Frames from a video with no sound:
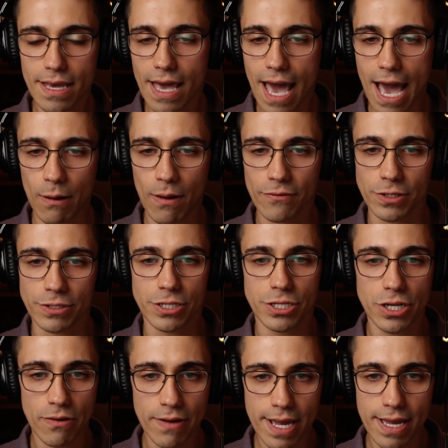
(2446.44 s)
However,
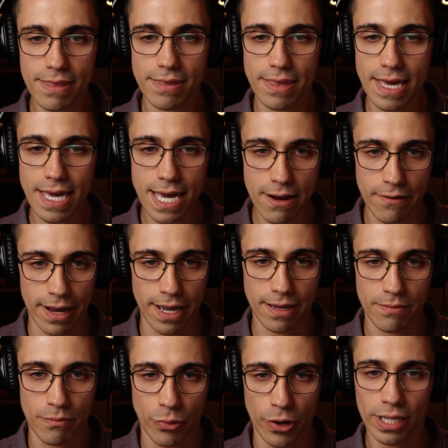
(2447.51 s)
during the
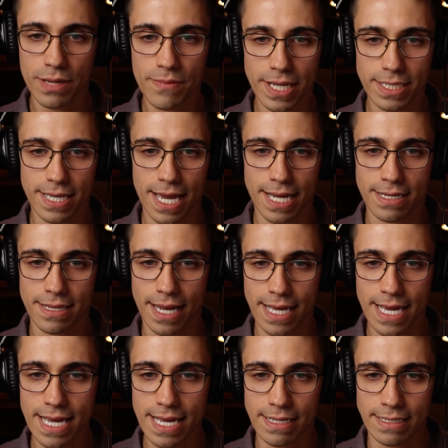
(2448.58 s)
hearing, Braley maintained that
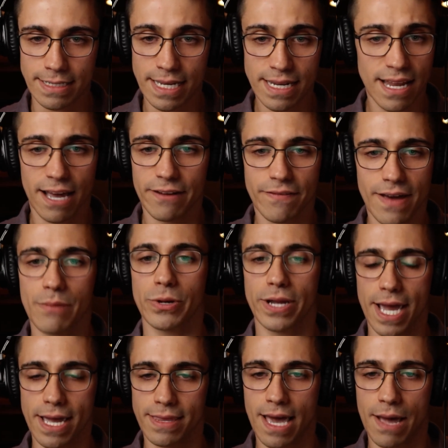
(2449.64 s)
he did not
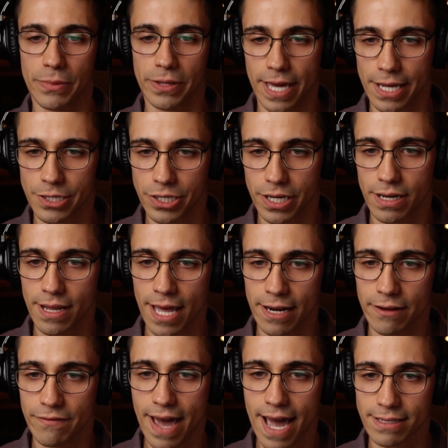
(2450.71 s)
fabricate the application and
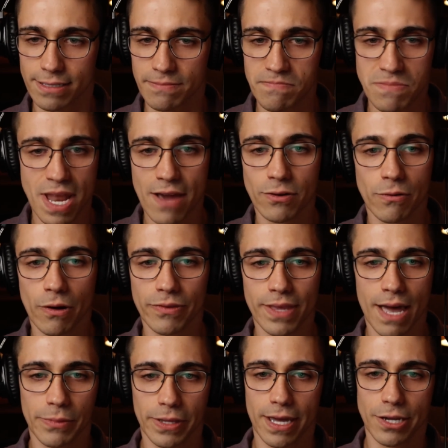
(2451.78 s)
in fact never wrote the
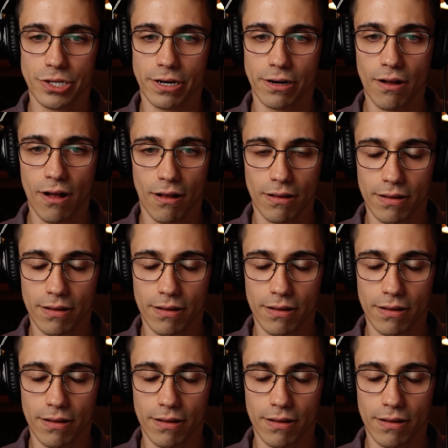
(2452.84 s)
application at all.